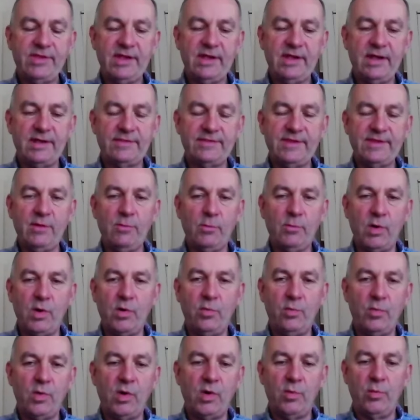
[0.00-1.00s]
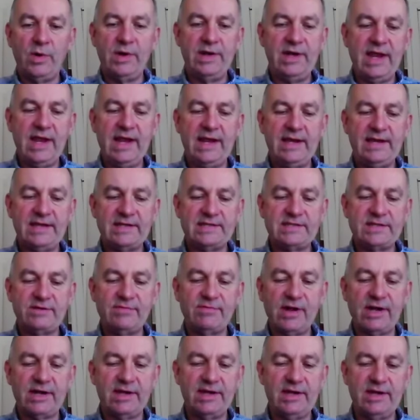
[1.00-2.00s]
I think what we need is a
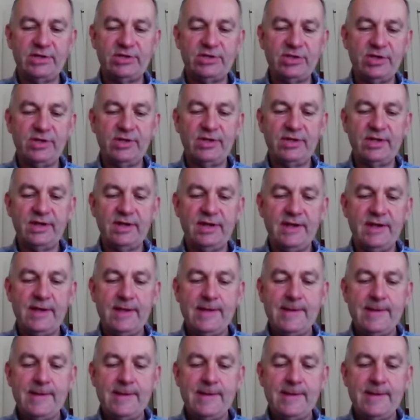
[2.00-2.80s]
recognition that